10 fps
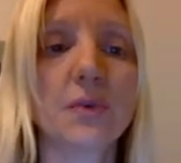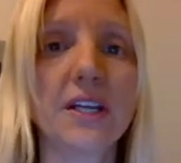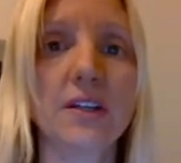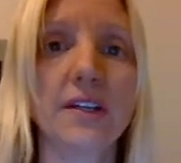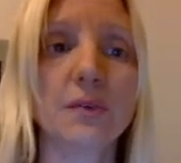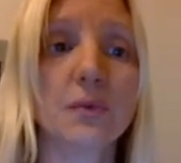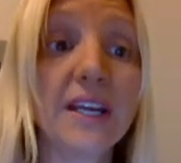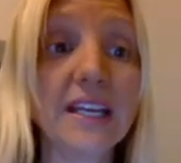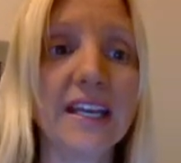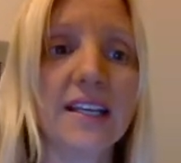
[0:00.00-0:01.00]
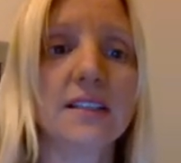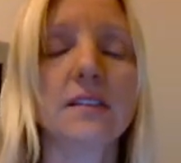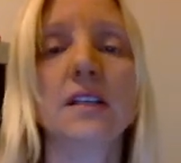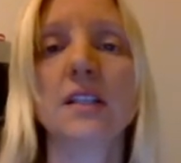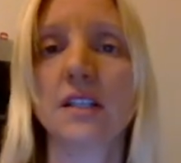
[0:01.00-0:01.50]
reading,
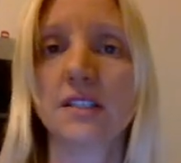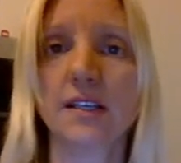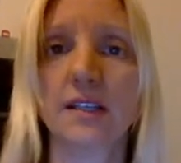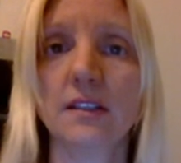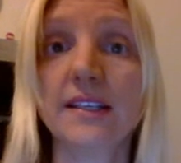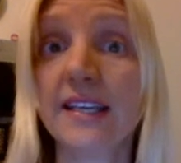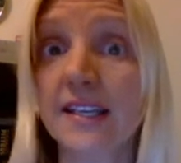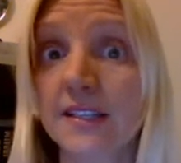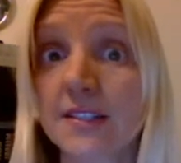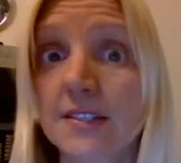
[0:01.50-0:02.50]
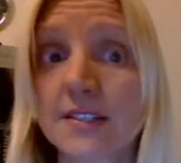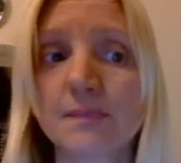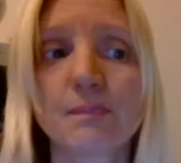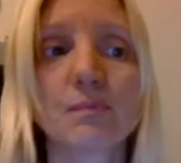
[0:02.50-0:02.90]
and then the title is,